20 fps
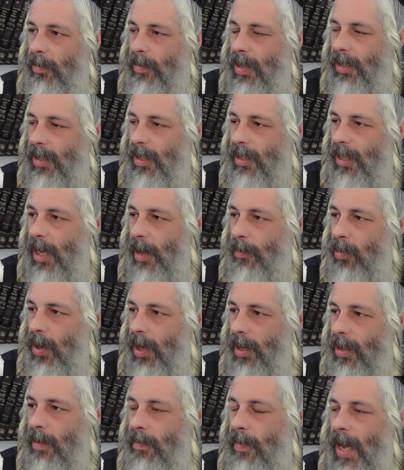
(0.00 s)
means he's got
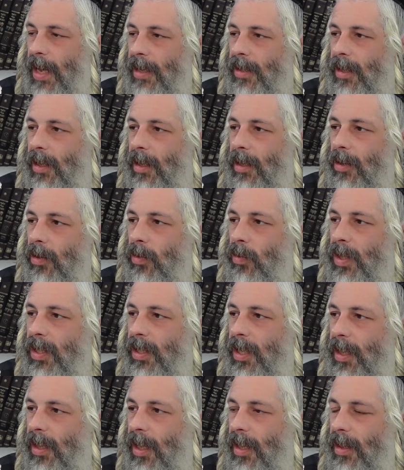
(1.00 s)
bread in the basket. We
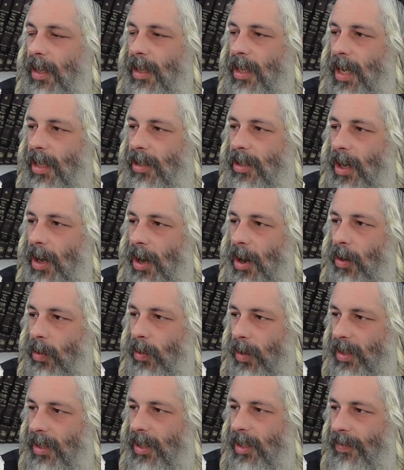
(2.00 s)
say that the Yetzer Hara
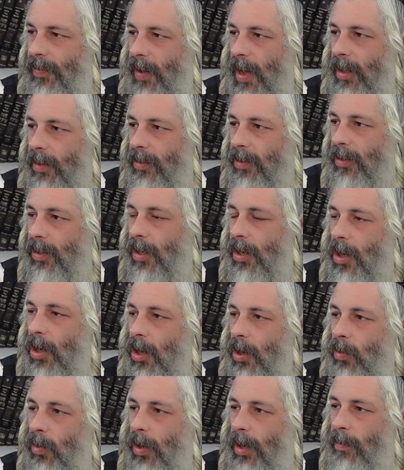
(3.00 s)
works as follows.
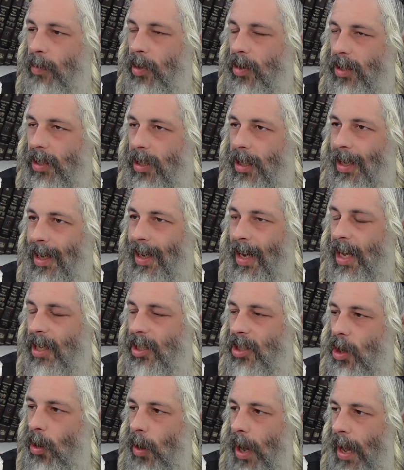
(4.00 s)
When a person
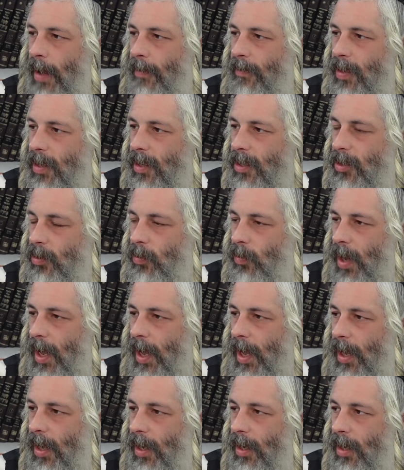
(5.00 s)
has no obvious
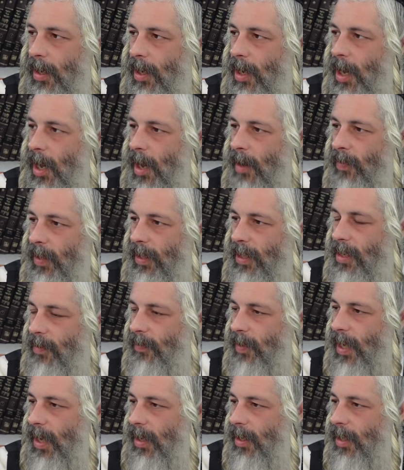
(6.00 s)
way of
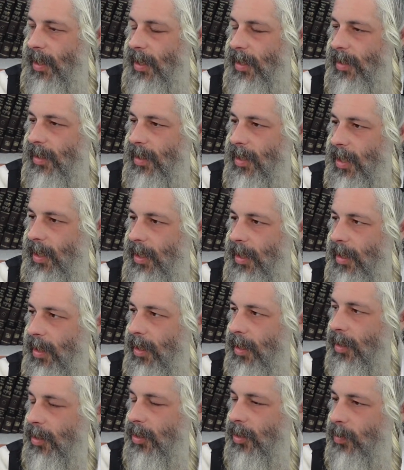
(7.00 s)
alleviating his
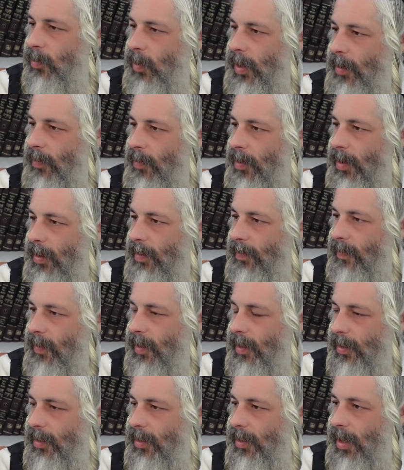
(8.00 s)
needs, whenever he
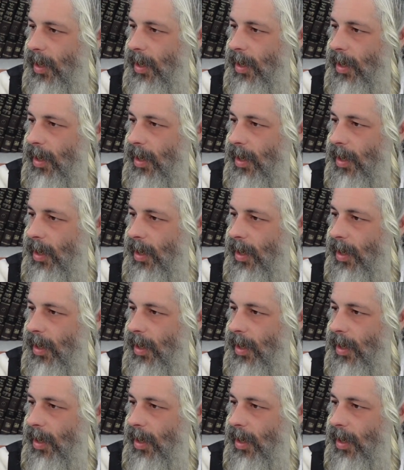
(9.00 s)
feels